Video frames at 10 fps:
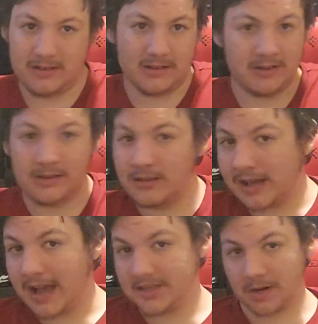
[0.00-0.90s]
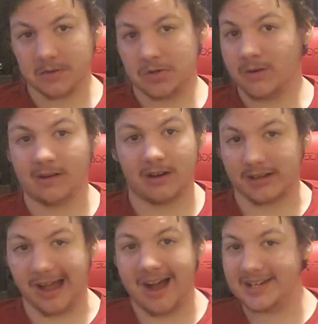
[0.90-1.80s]
you guys aren't short on
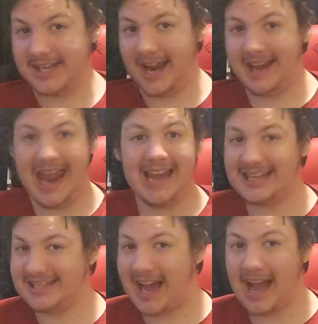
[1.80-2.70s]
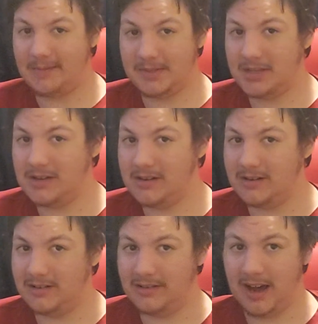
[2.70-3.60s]
content anytime
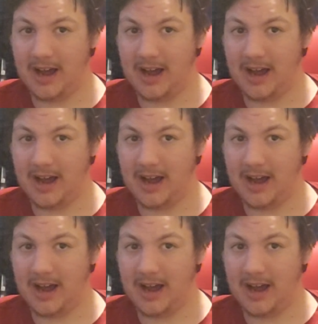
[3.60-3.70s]
soon.